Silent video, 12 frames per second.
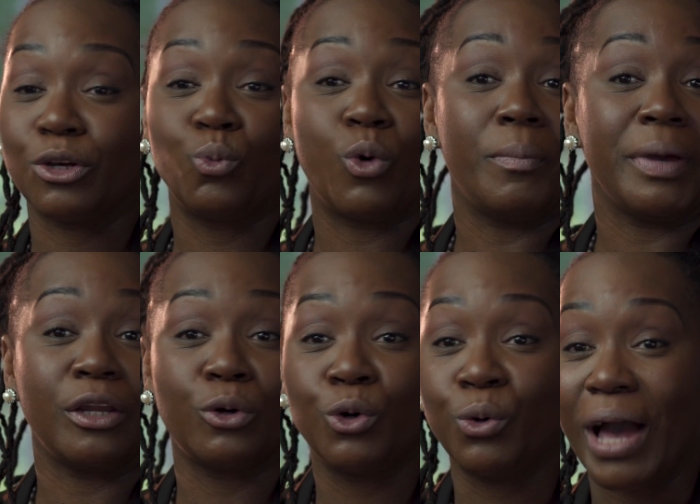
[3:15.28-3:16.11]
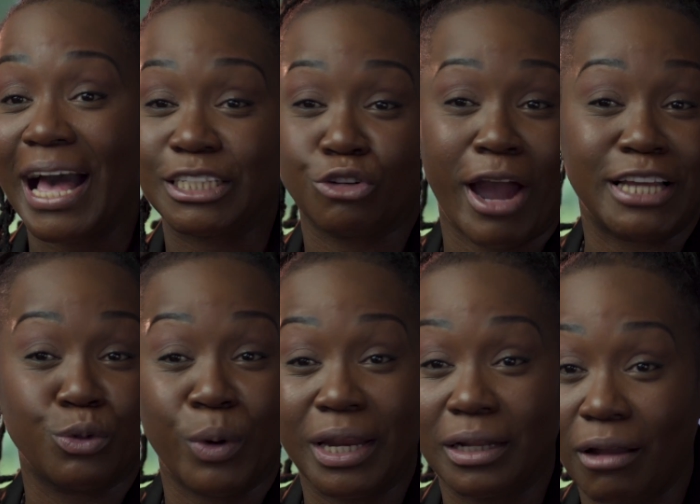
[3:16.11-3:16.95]
a woman who has
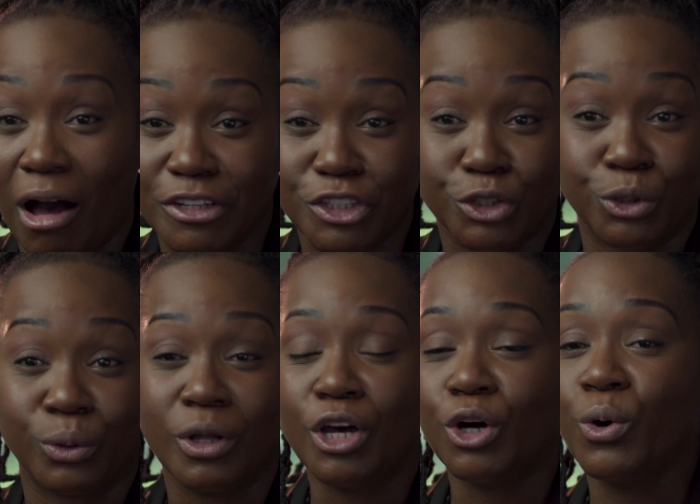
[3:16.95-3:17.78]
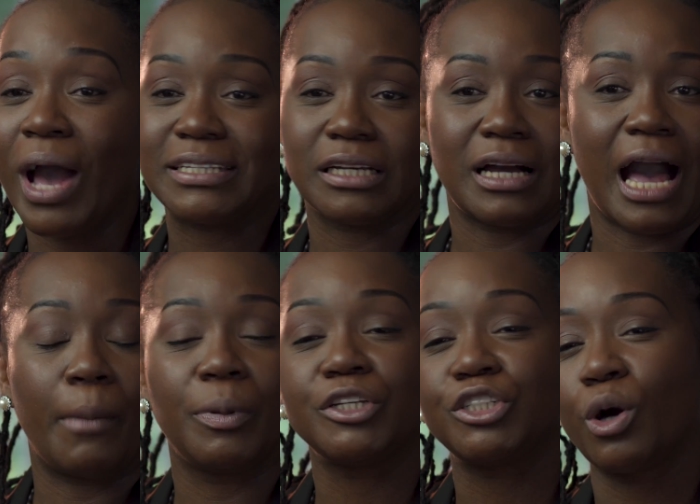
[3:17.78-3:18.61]
graduated law school, who has
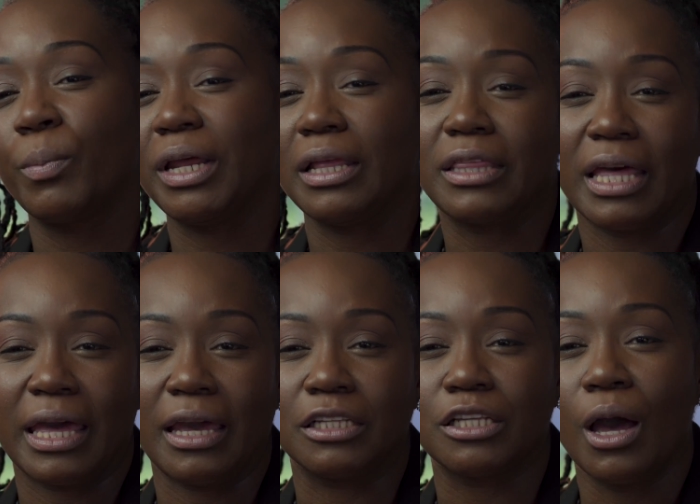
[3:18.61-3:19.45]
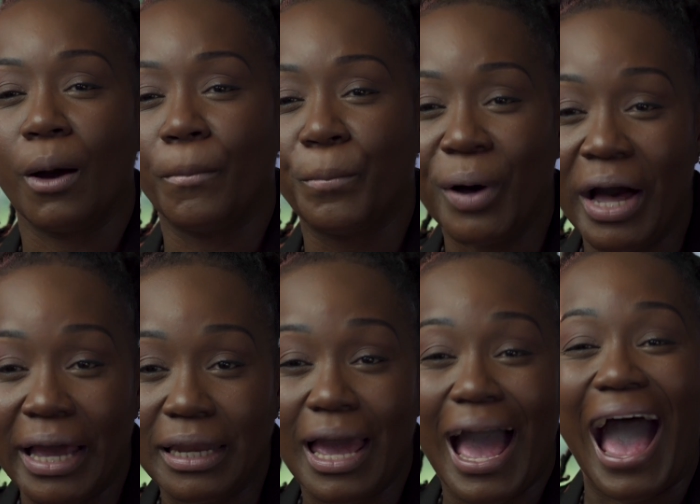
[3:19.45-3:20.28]
accomplished so many things.
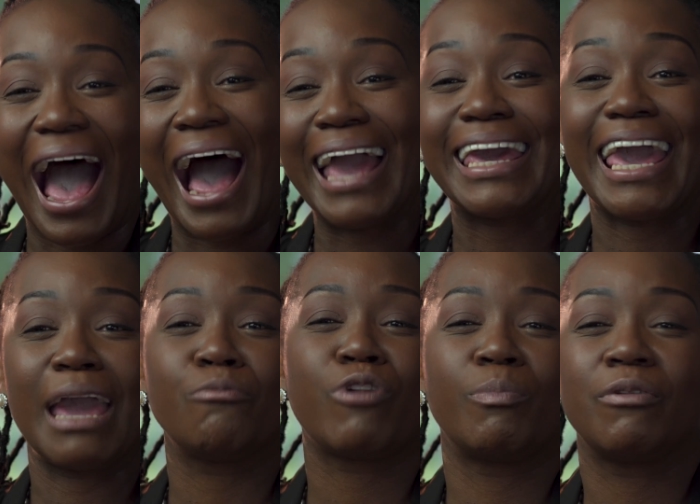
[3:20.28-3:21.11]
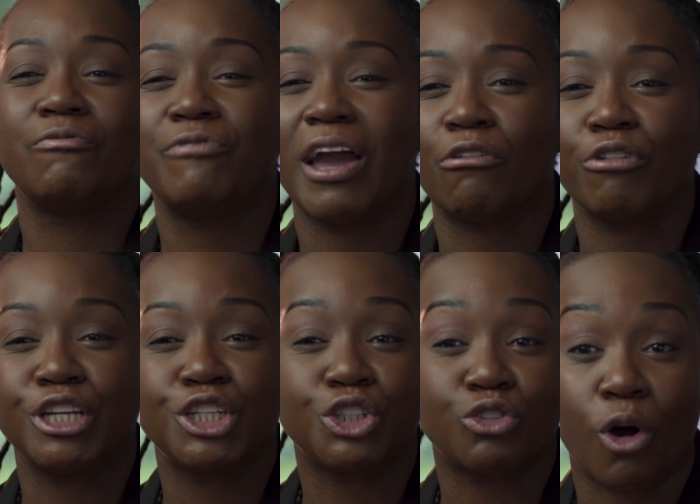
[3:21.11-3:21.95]
But I came from a very
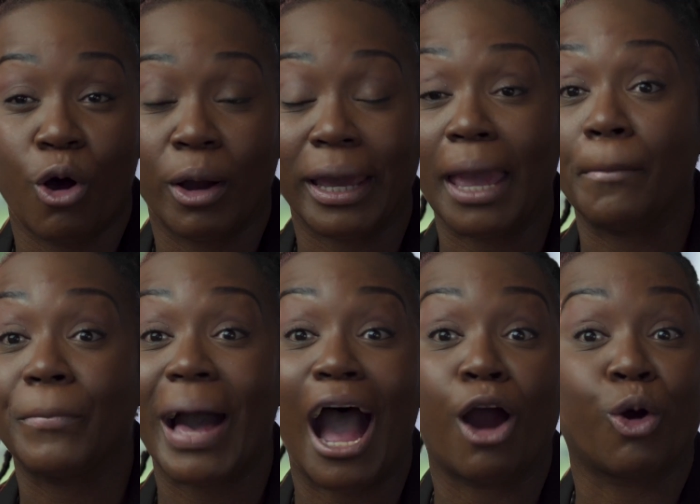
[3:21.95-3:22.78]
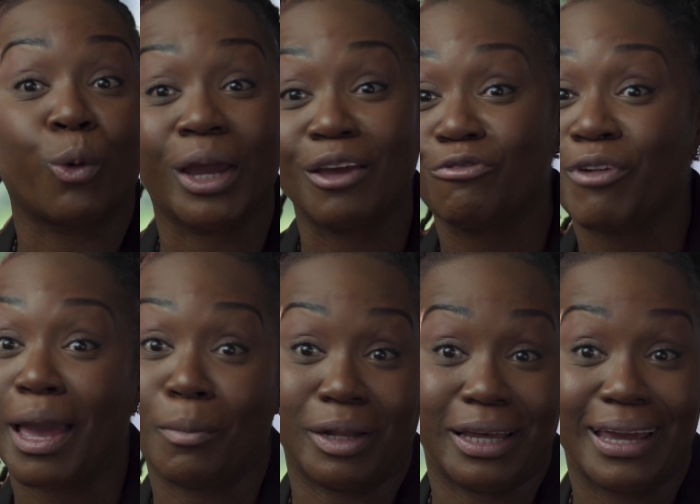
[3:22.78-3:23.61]
strong, empowering
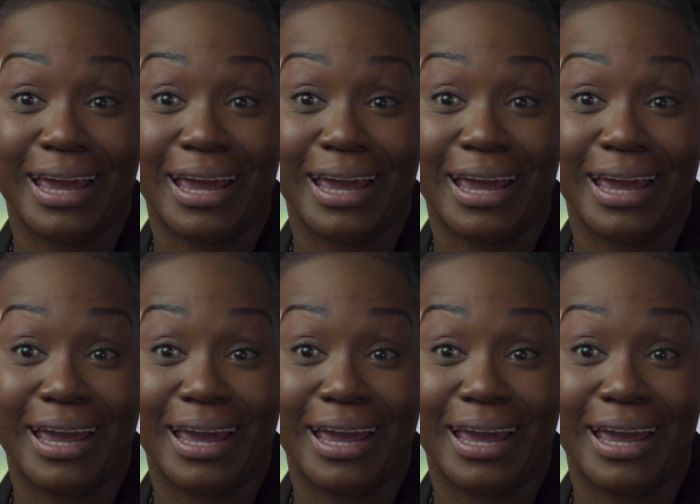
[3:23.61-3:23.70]
family.